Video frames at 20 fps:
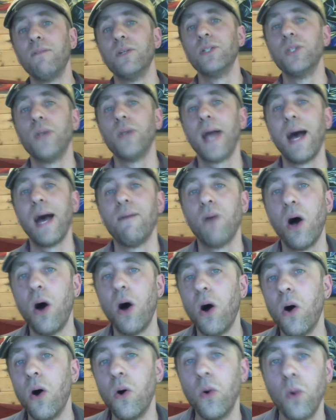you have a
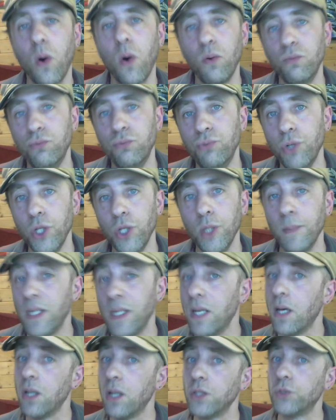whole room, a
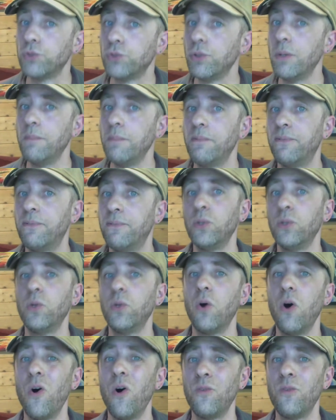large room full
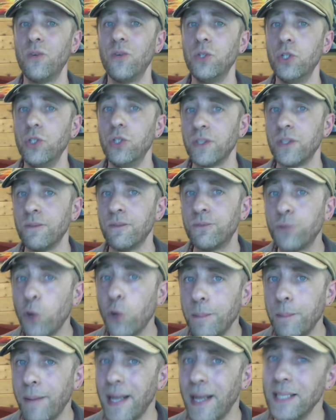of Lucian
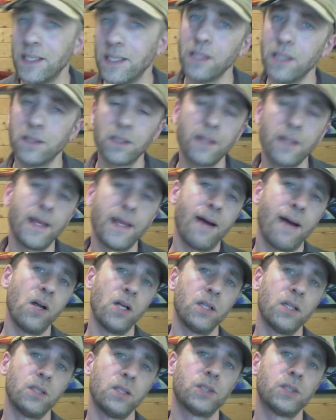Freud paintings, and there
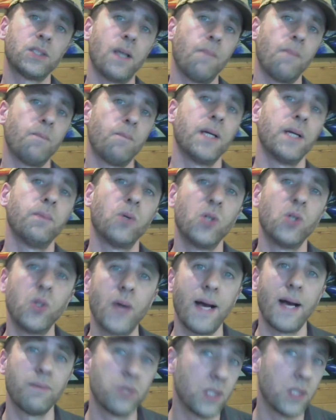are some people who
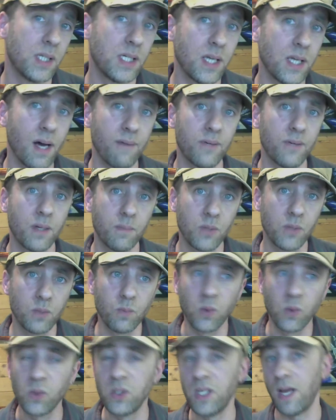absolutely love him and
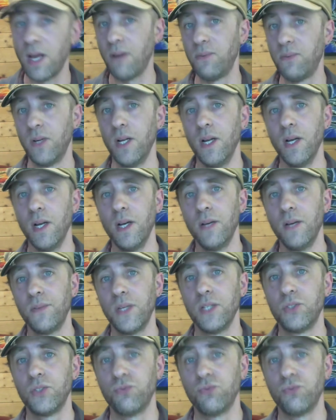will love this